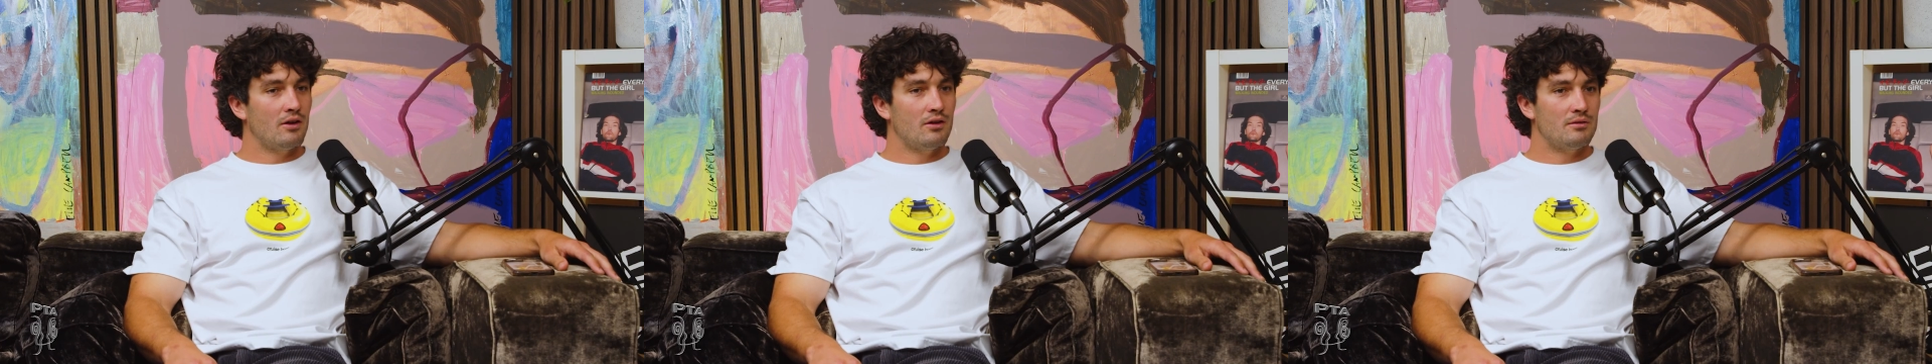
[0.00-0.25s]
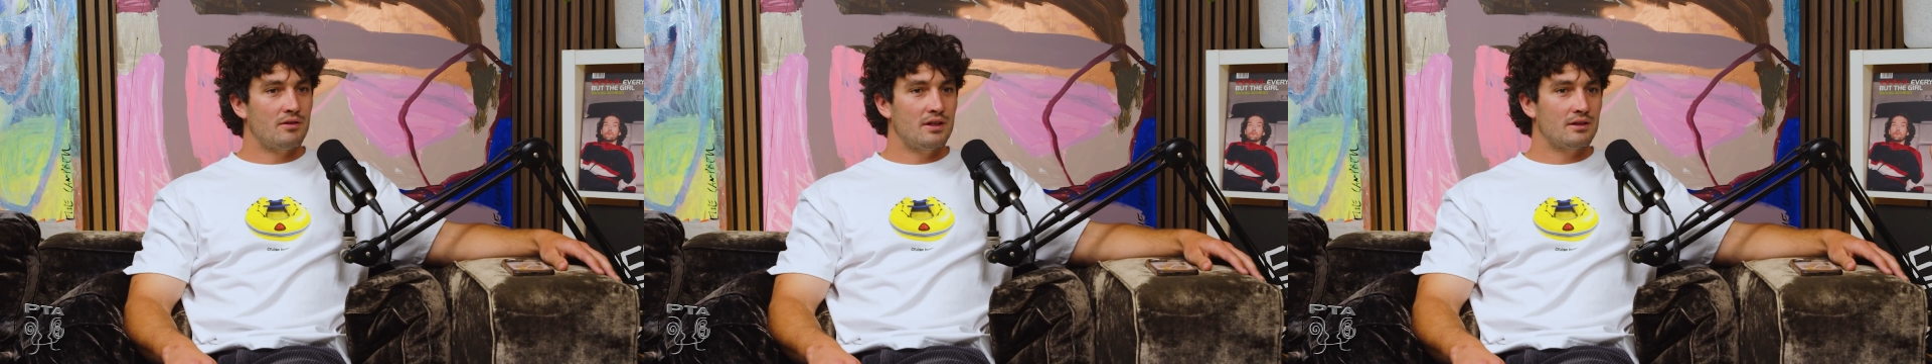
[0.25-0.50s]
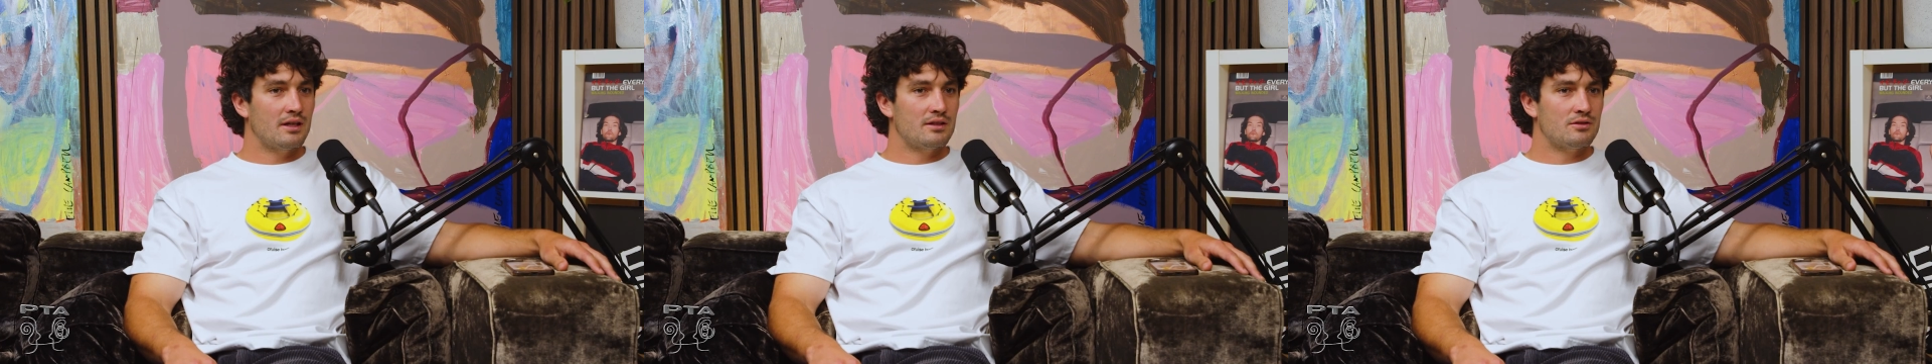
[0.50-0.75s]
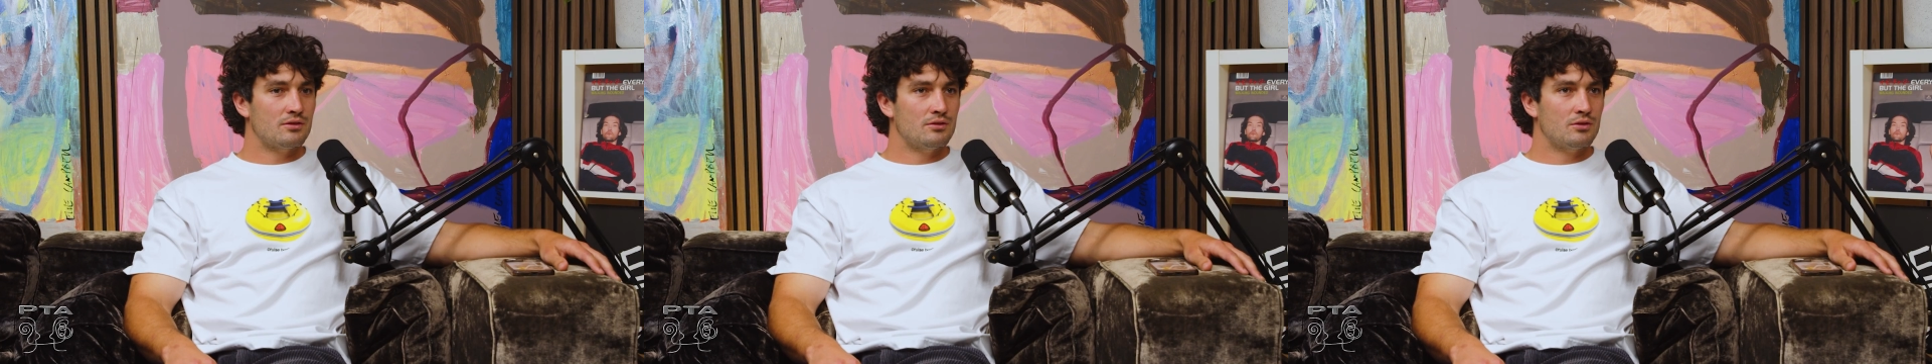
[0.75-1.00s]
I don't think
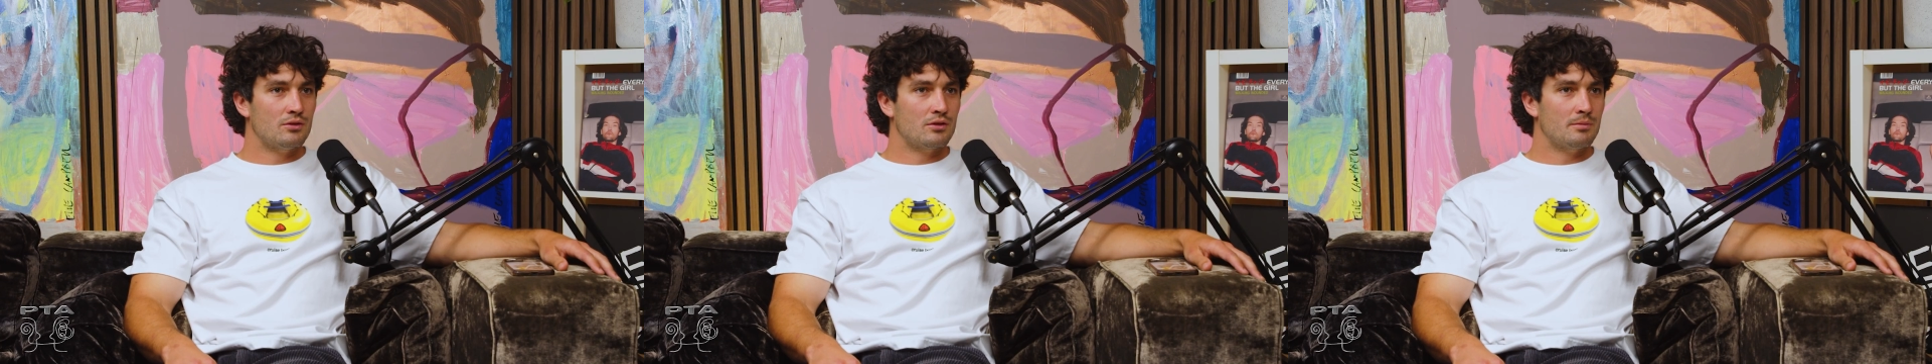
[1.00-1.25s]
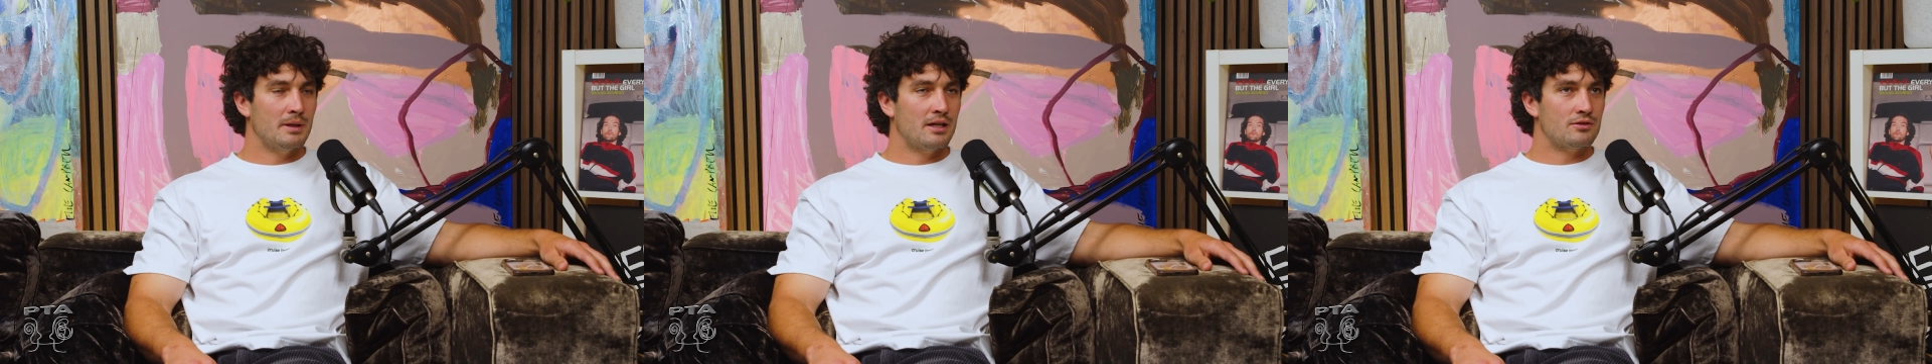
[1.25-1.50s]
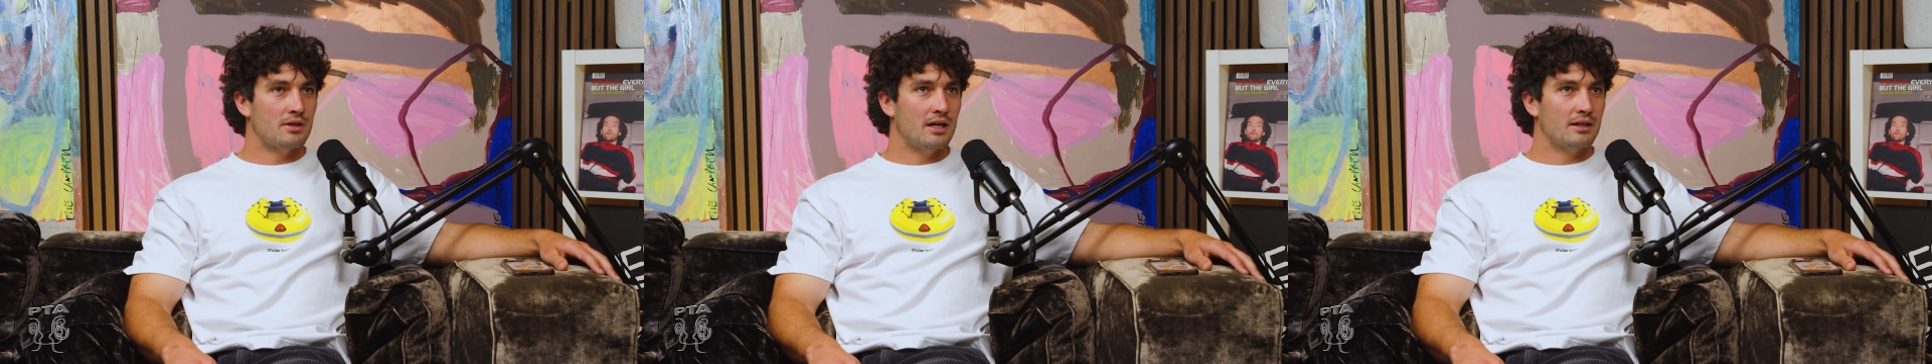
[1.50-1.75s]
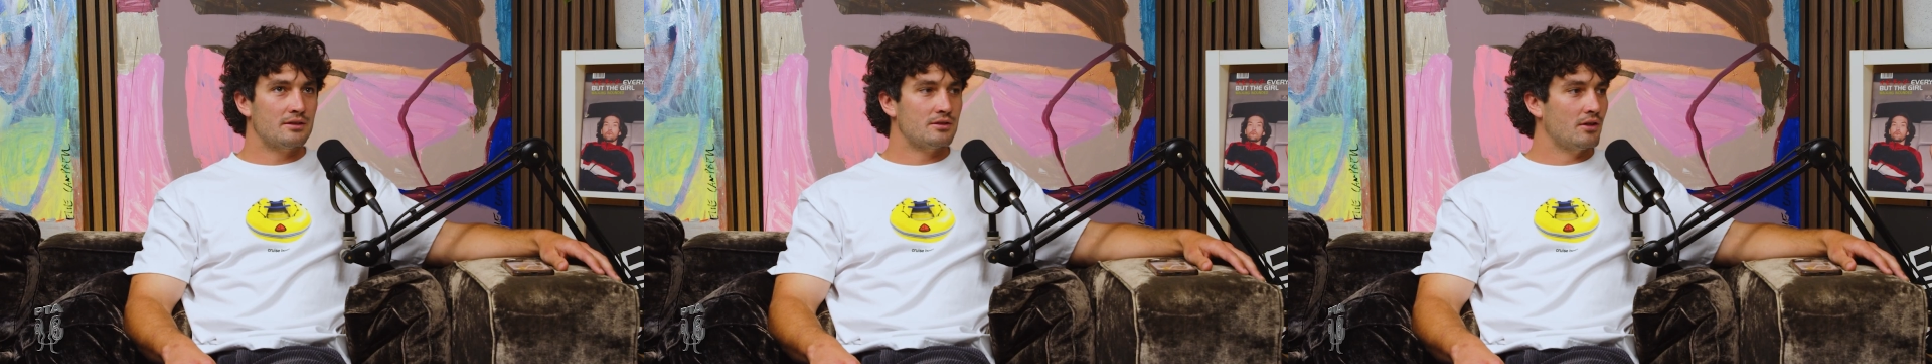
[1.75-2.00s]
they do talk about
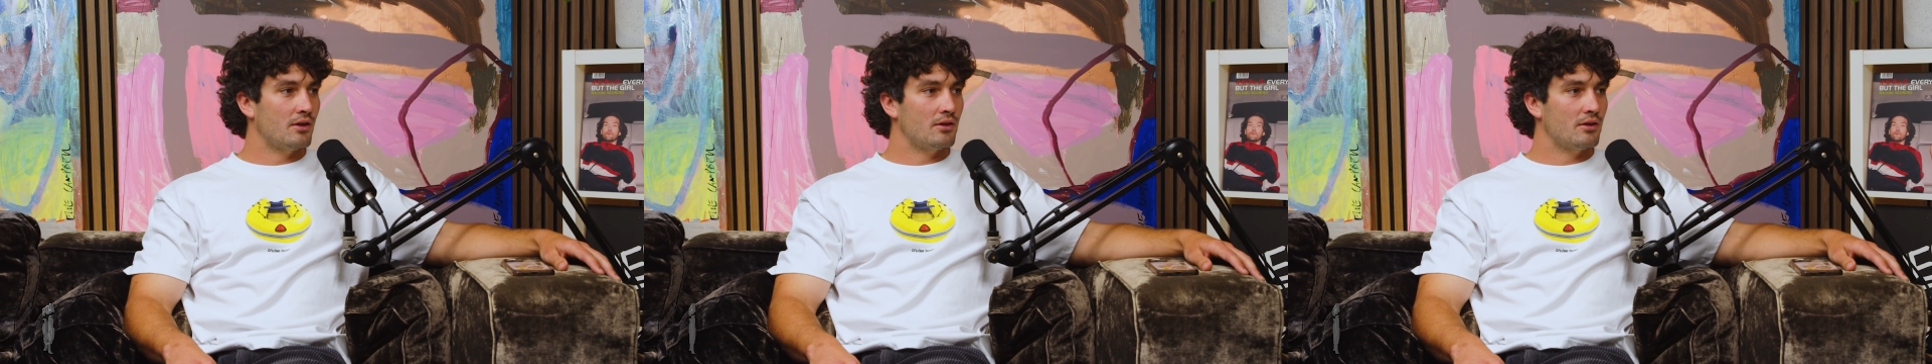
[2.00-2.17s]
dragons.